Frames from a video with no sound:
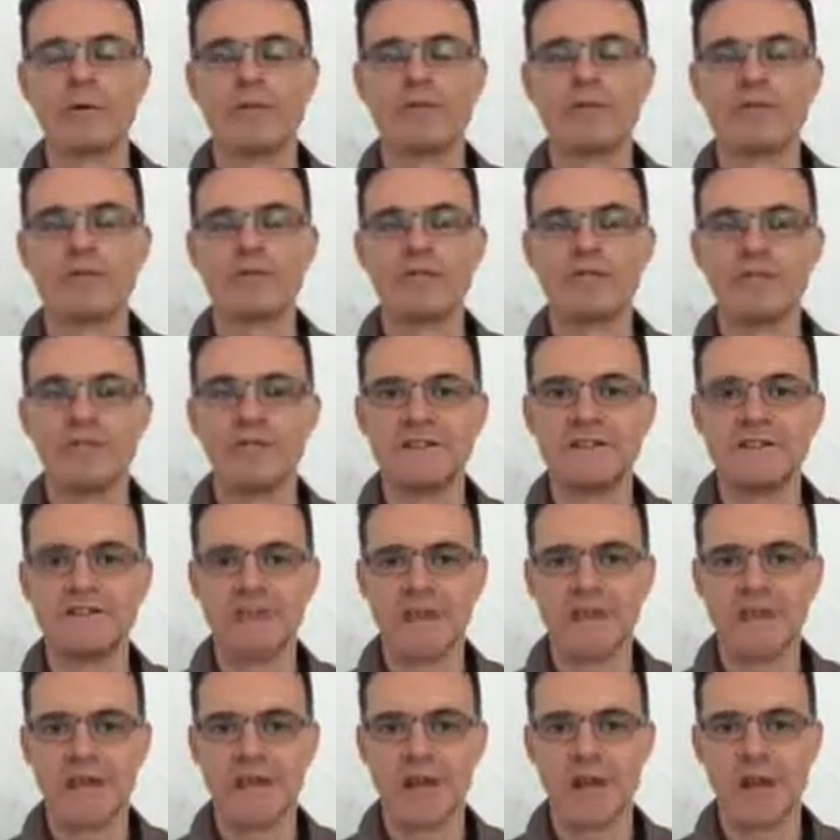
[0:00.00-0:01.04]
which
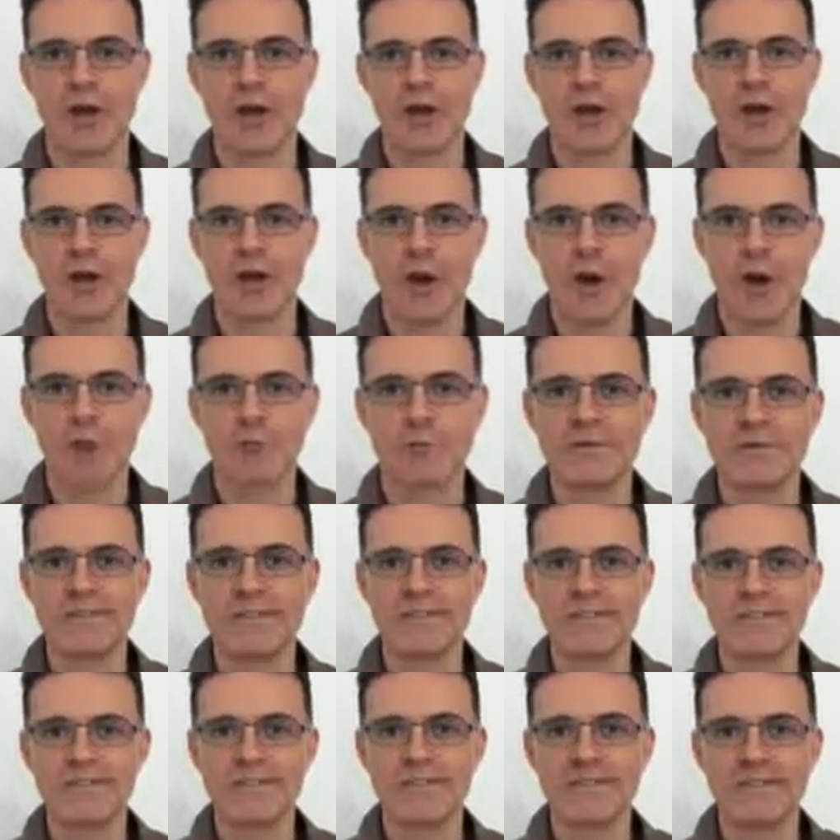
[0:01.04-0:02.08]
is
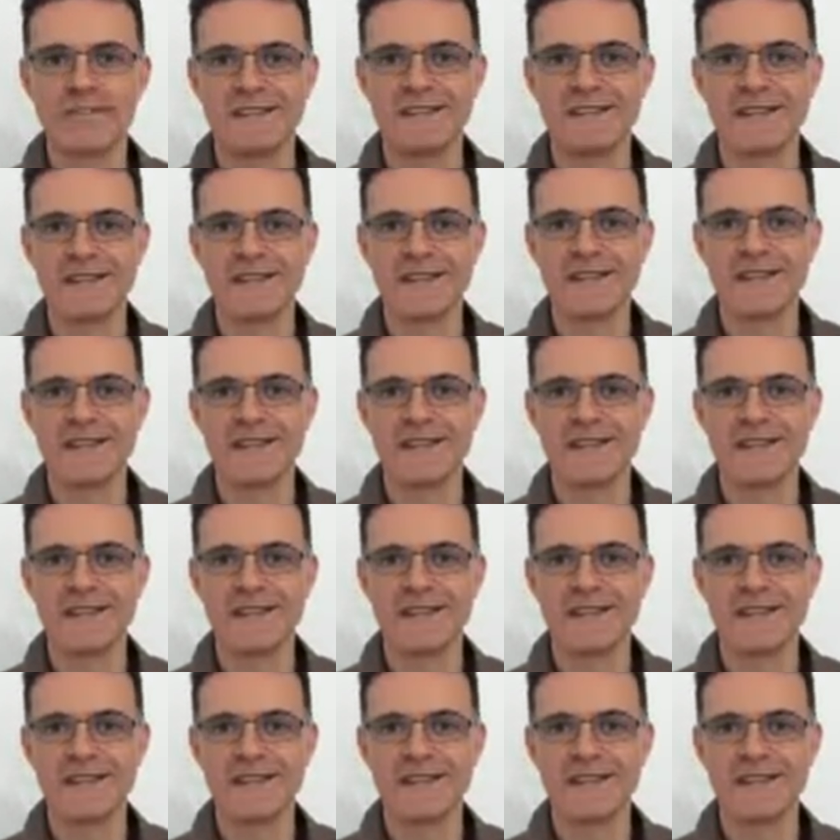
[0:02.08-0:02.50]
competency.